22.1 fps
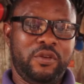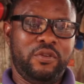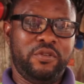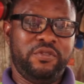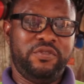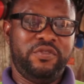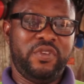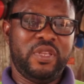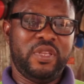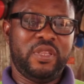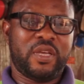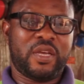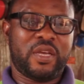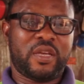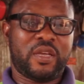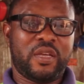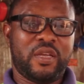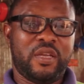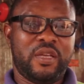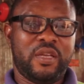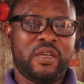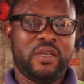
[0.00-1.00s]
innovator,
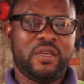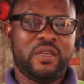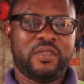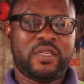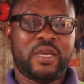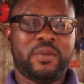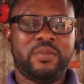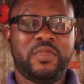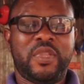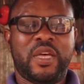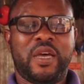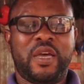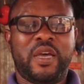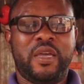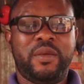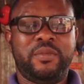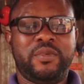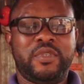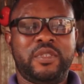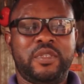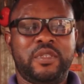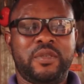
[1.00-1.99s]

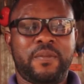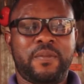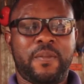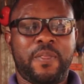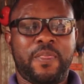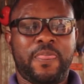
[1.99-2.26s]
sometimes